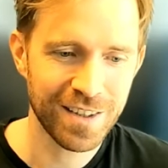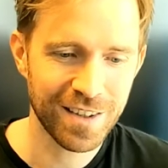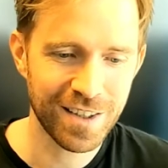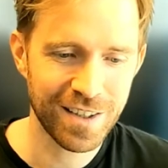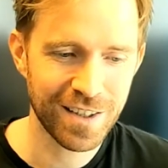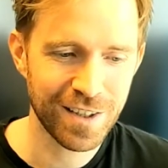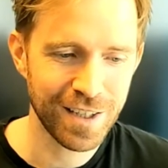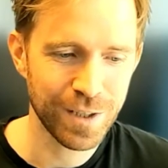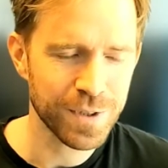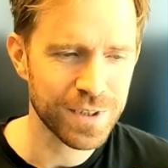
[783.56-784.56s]
And
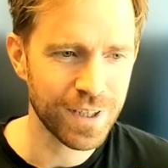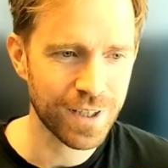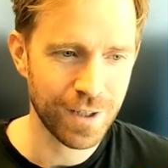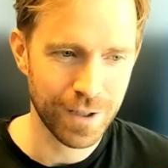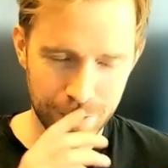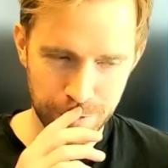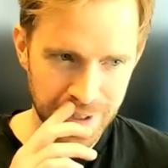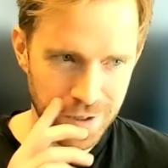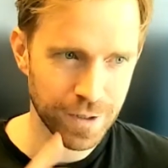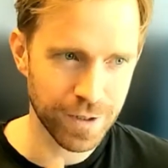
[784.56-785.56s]
it was like
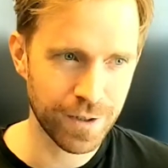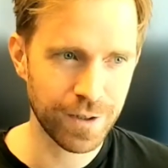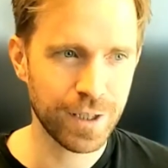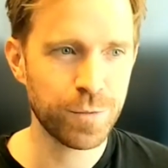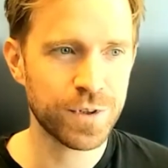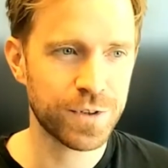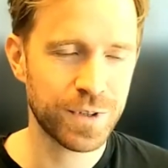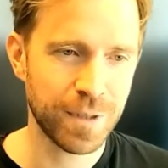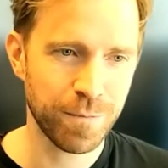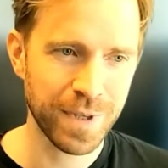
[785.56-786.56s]
it was
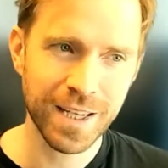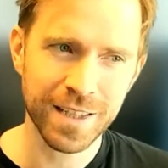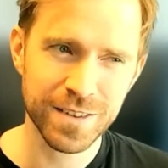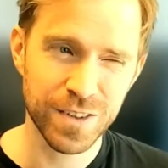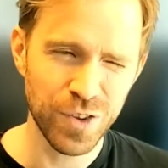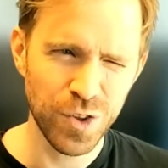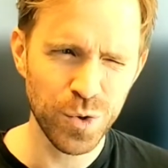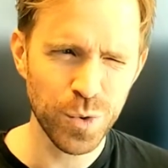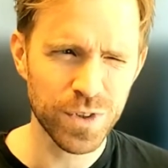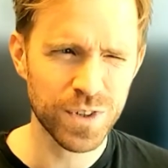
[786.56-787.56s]
the biggest
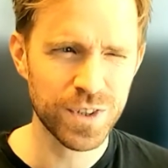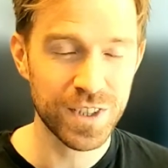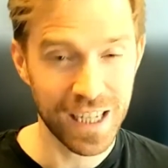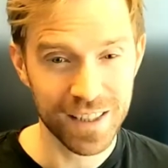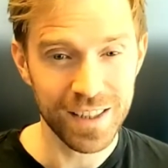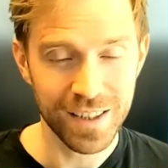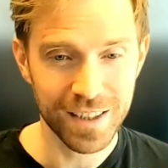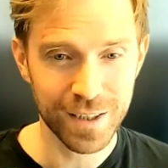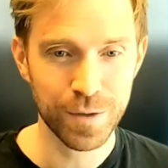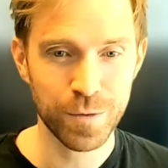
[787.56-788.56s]
news channel
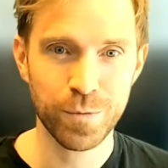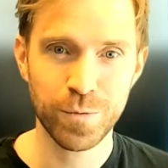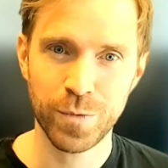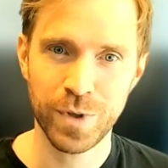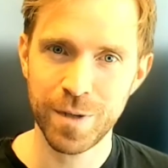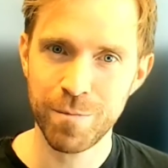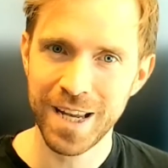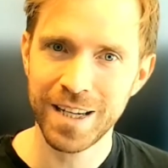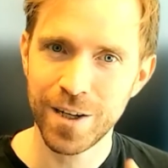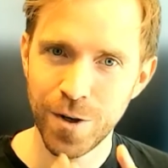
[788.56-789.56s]
where they
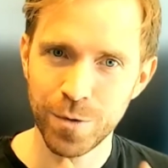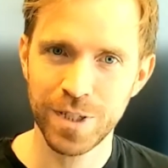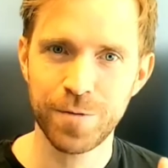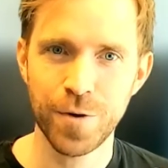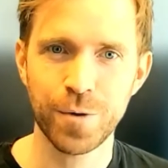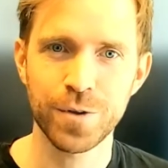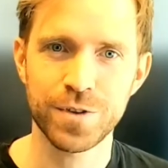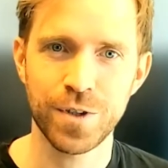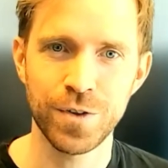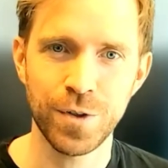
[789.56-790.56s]
mainly only
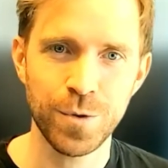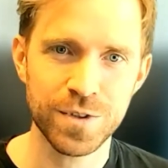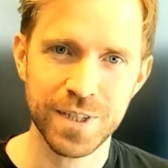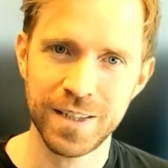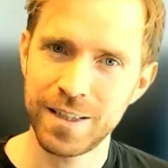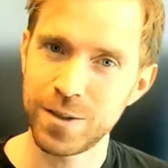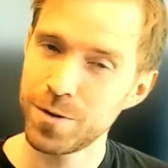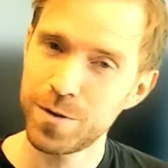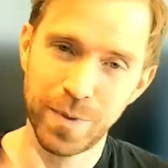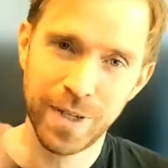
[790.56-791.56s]
focus on news, and they
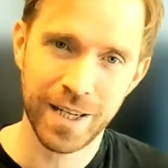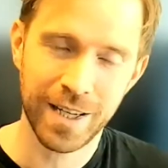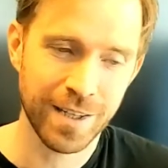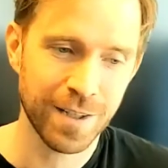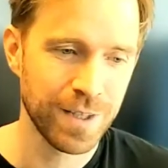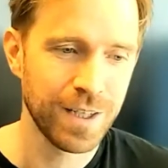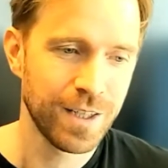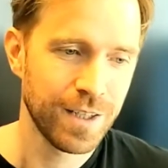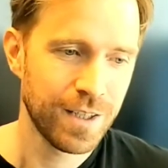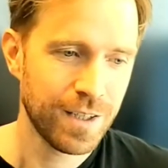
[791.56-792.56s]
don't play
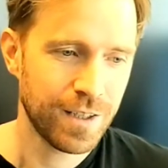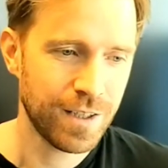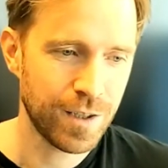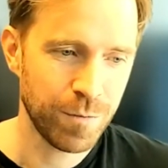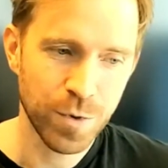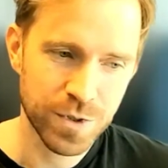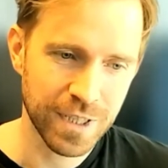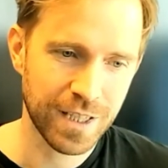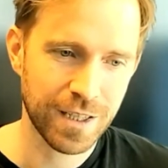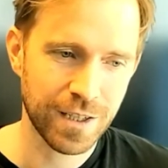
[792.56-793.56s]

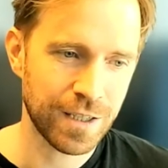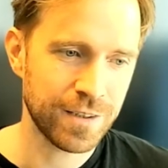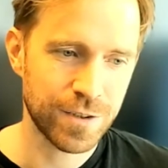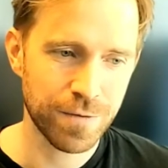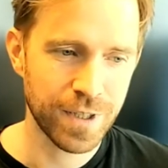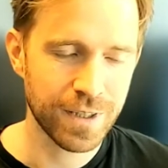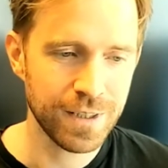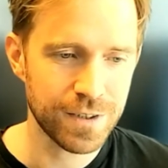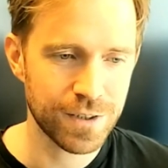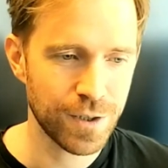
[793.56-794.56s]
music and stuff like
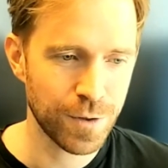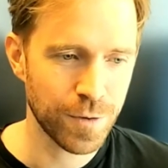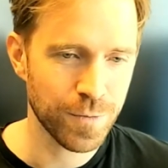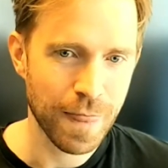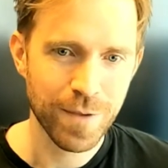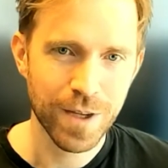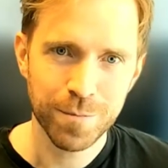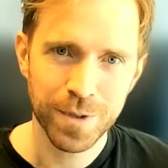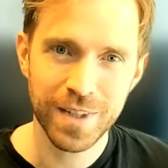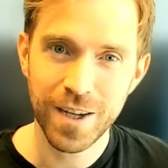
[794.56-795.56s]
this. So,
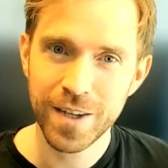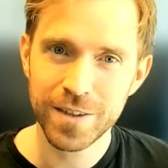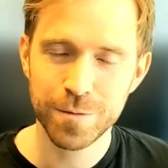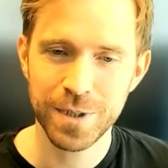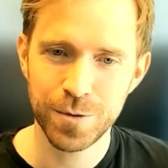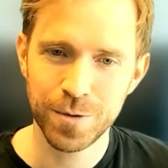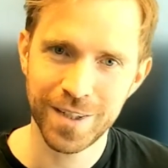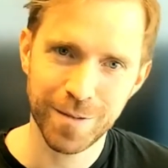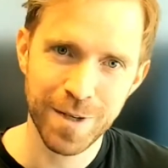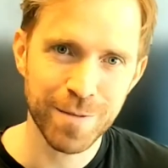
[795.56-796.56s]
but they asked me to,
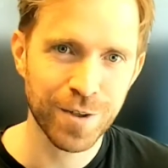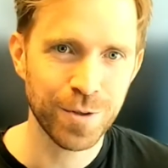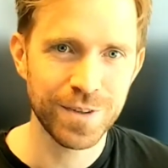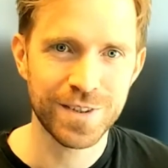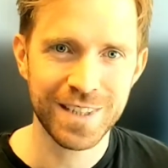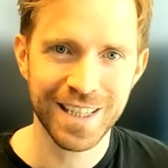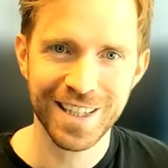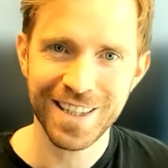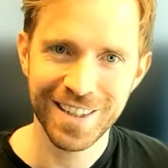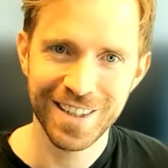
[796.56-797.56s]
like, maybe I could
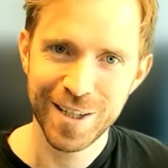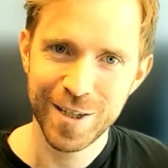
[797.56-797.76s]
sing